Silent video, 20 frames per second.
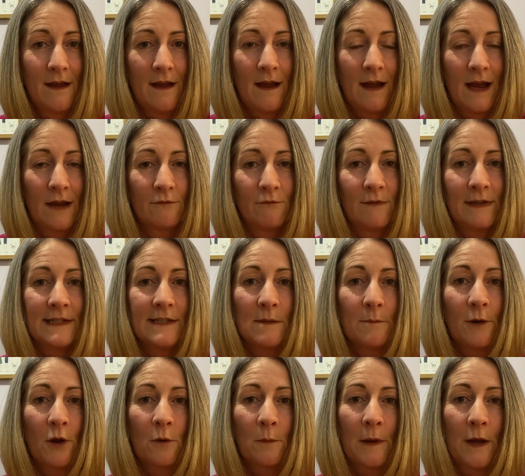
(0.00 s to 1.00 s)
I've written a
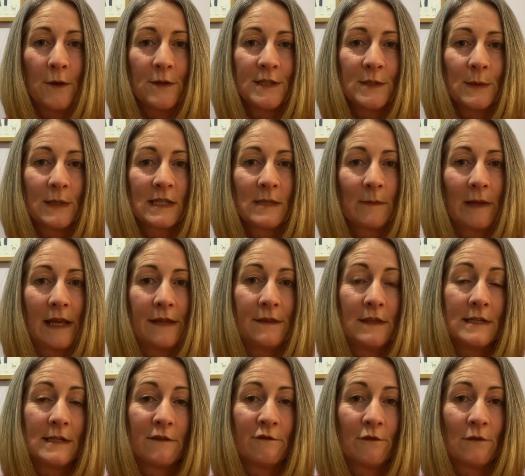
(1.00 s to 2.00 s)
blog post to explain the
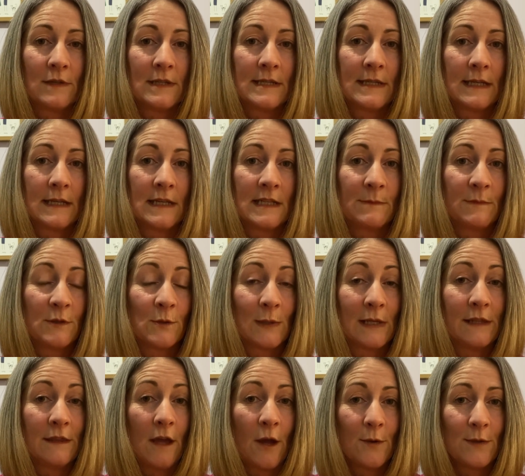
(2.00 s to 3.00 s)
differences
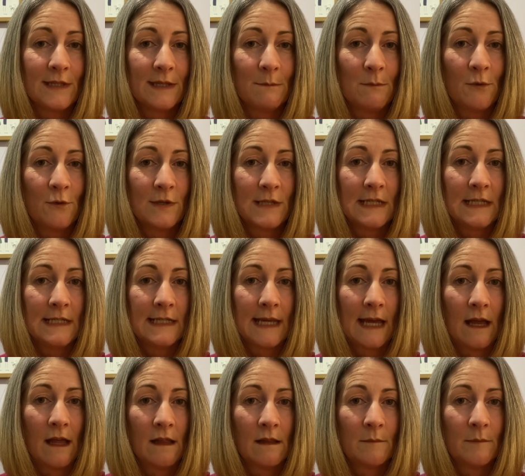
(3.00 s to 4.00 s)
between those in more
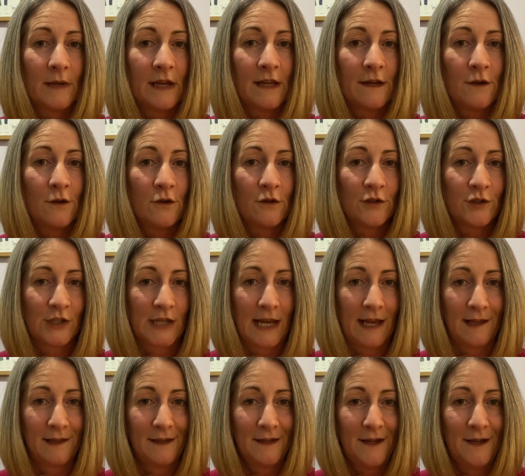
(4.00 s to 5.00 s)
detail, but in a
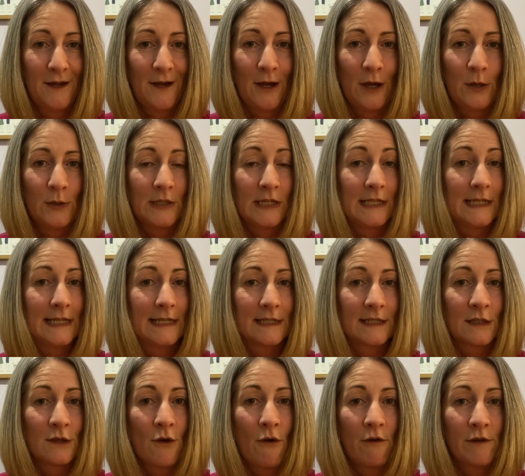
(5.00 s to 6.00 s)
nutshell, ODD
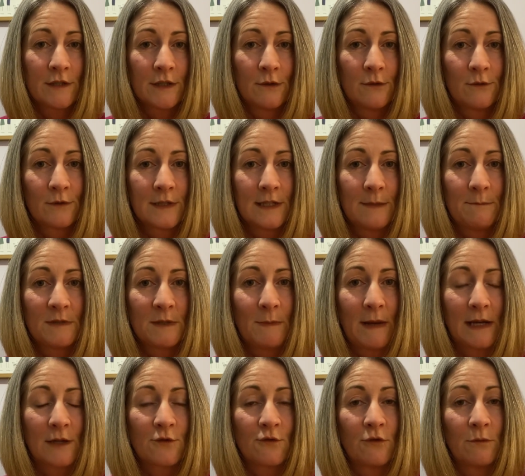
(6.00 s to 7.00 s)
is not an autism
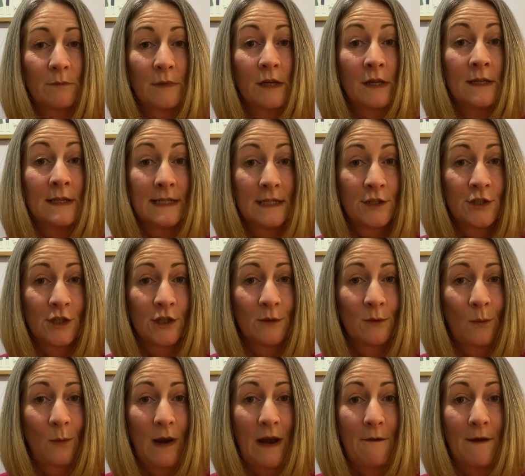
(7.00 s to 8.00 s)
spectrum
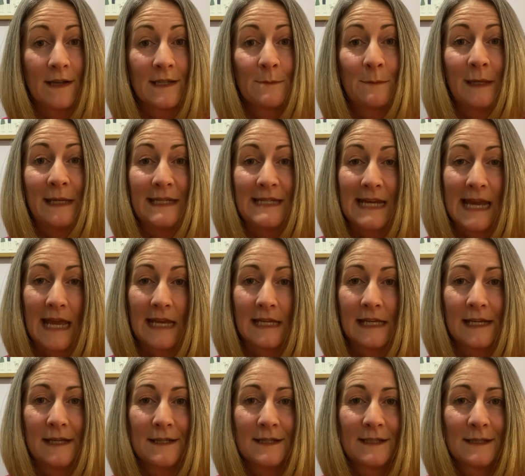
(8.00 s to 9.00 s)
condition, whereas
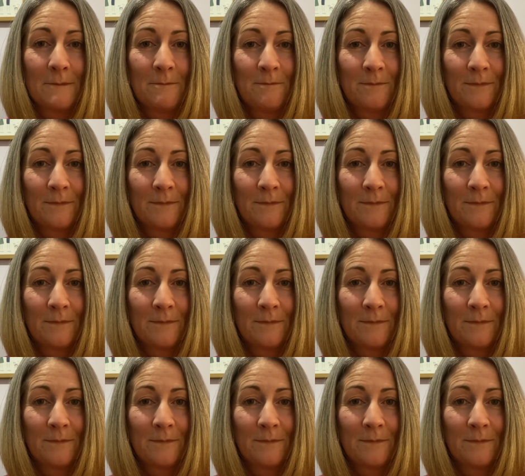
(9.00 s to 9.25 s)
PDA is.